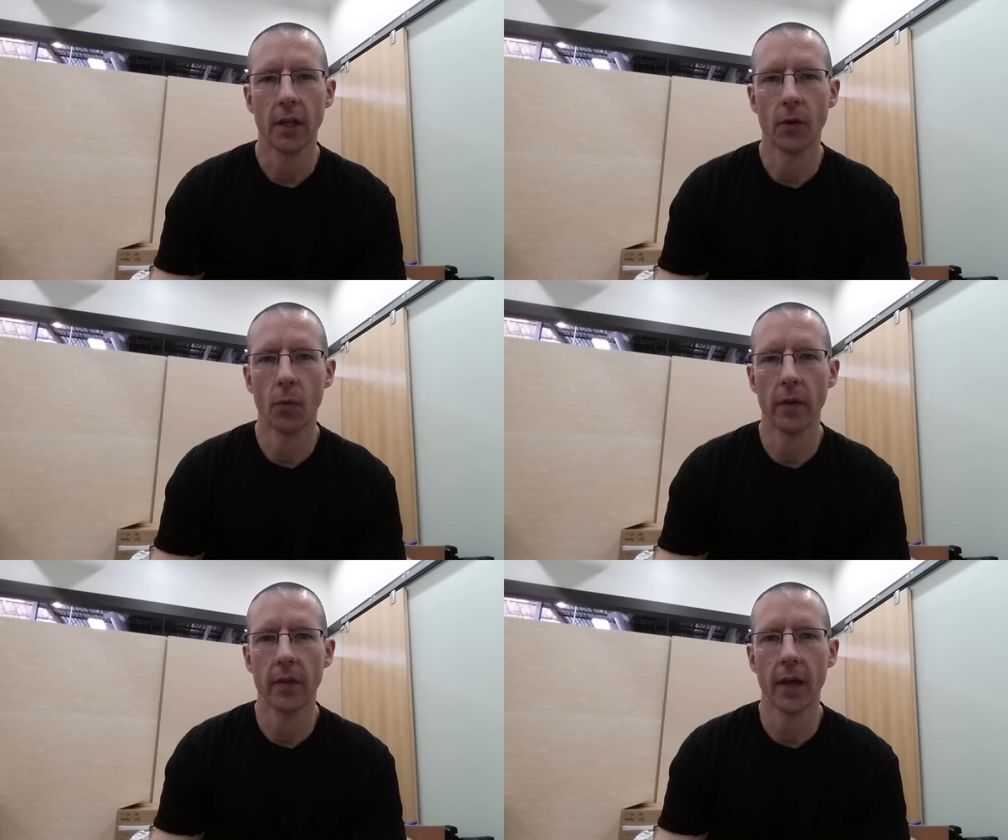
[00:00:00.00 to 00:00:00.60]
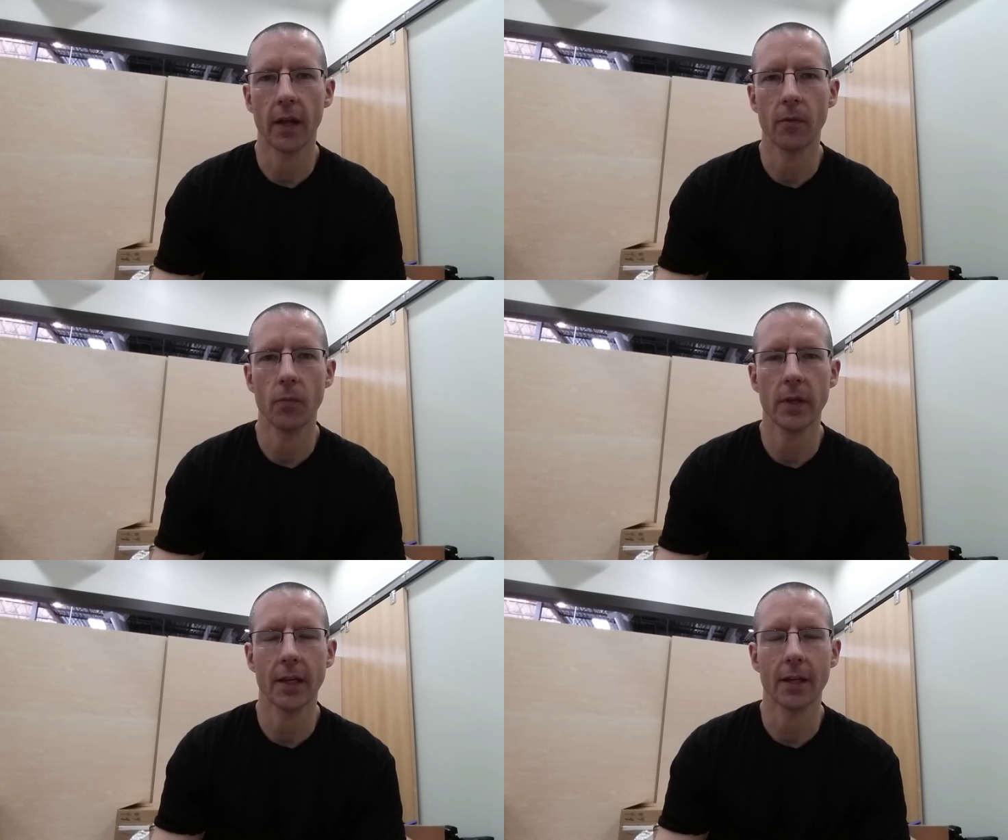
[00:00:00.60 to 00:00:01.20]
and one that
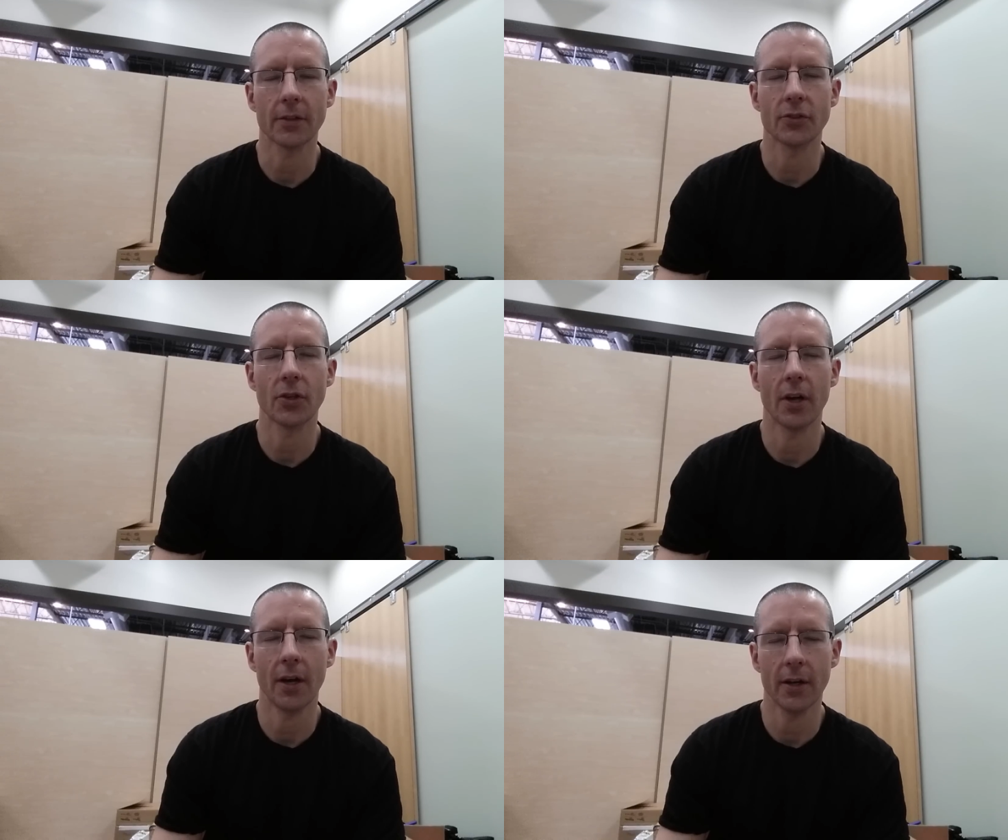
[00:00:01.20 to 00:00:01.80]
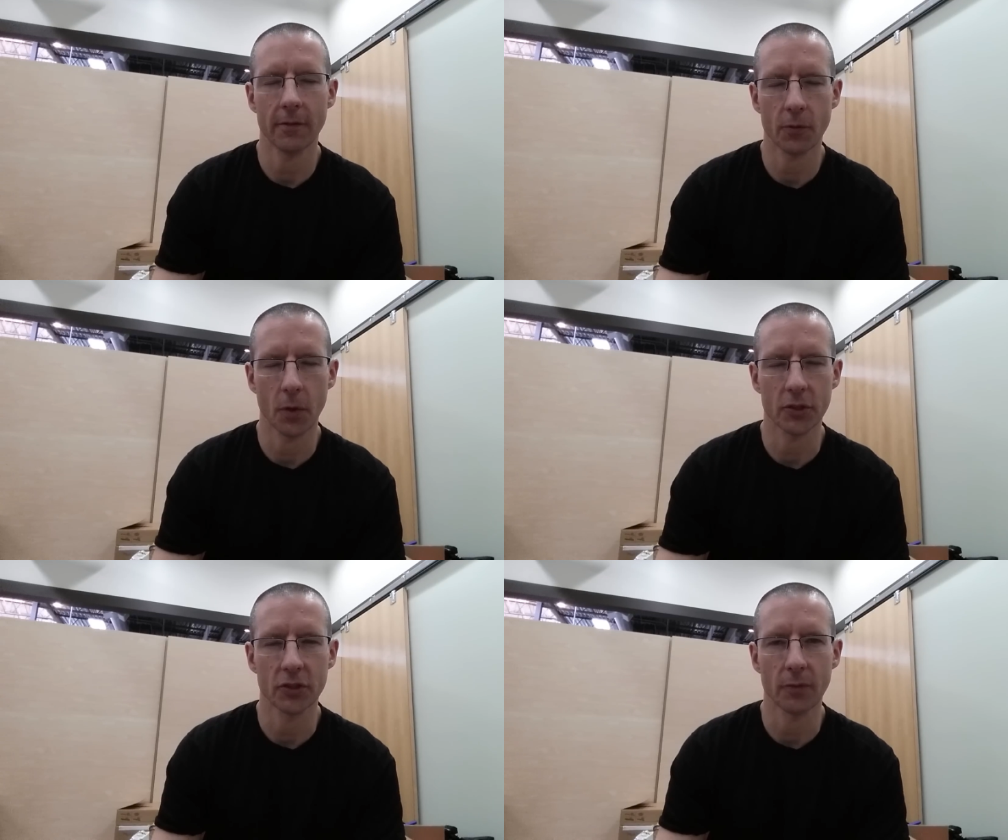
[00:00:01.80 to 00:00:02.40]
we get a ton of
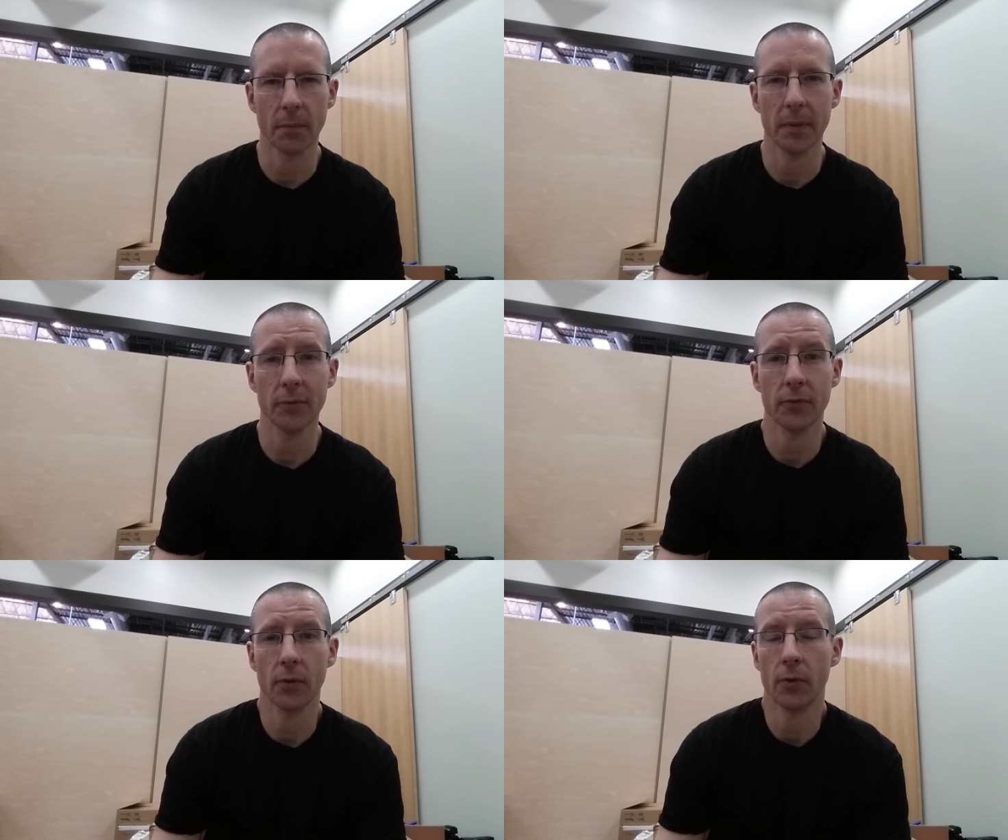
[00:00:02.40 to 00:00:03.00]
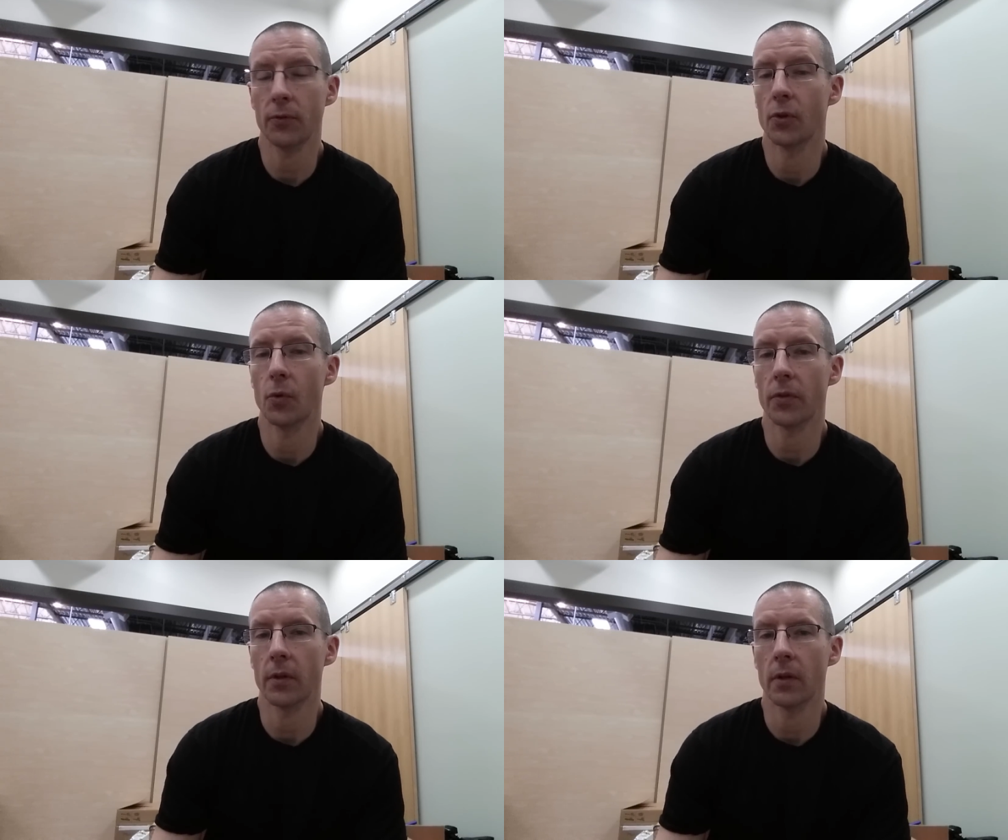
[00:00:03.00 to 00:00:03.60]
questions about. People still don't know what to
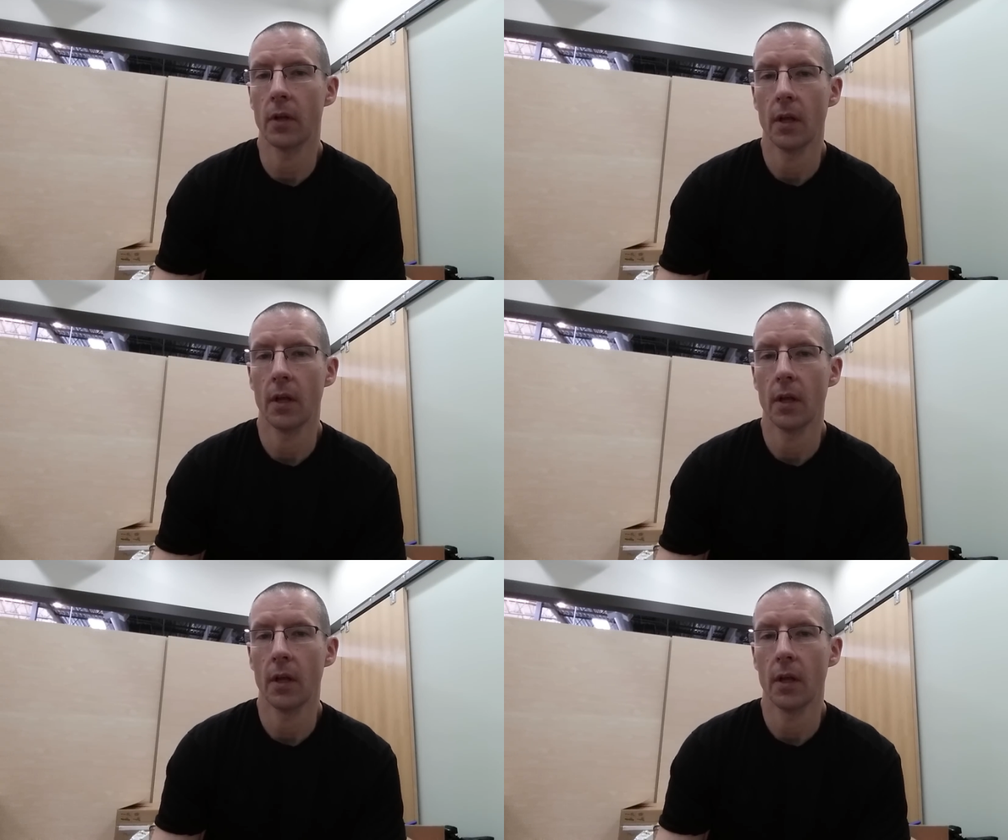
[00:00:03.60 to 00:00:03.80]
do with it.